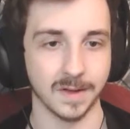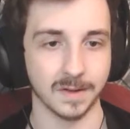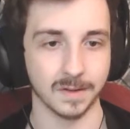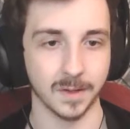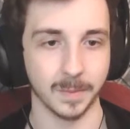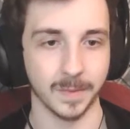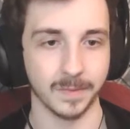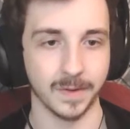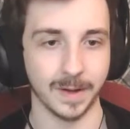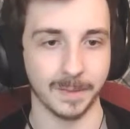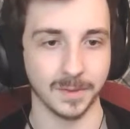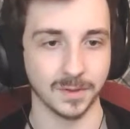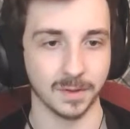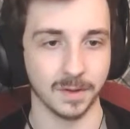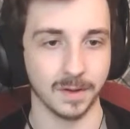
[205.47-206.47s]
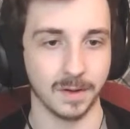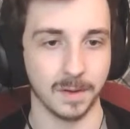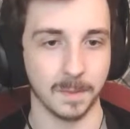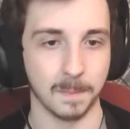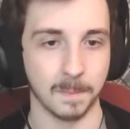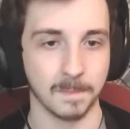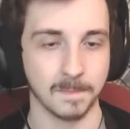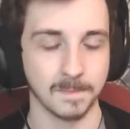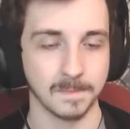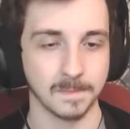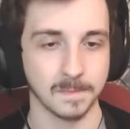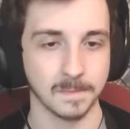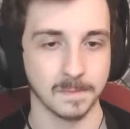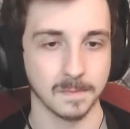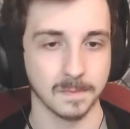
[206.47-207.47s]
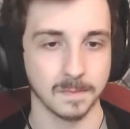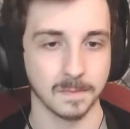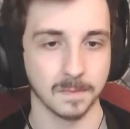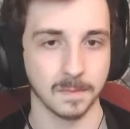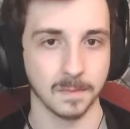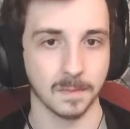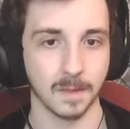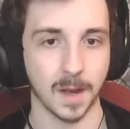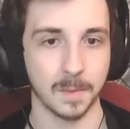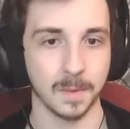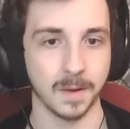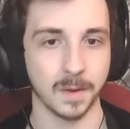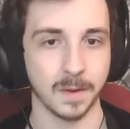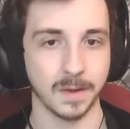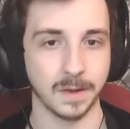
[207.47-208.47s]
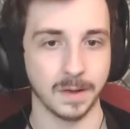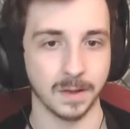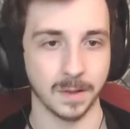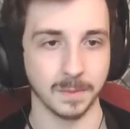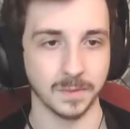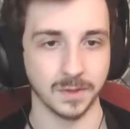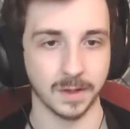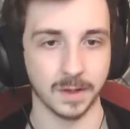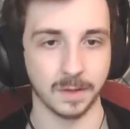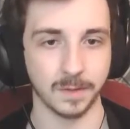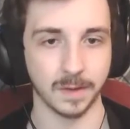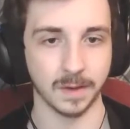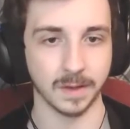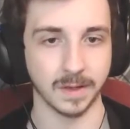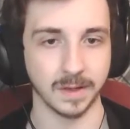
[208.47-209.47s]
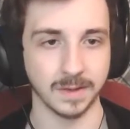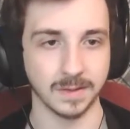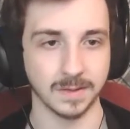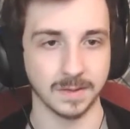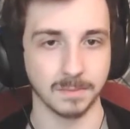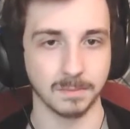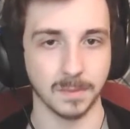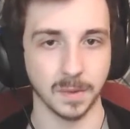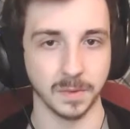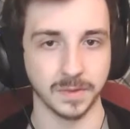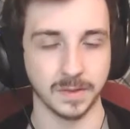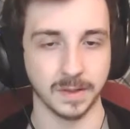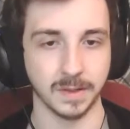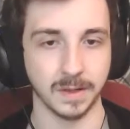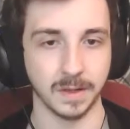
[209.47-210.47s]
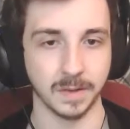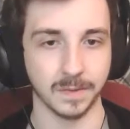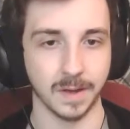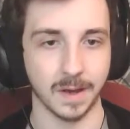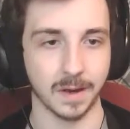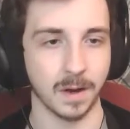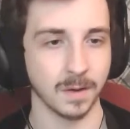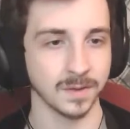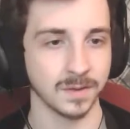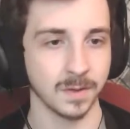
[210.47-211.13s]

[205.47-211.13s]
a little bit of damage on him. I'm gonna go ahead and heal up Jay. I feel like he's most in need of that. Also,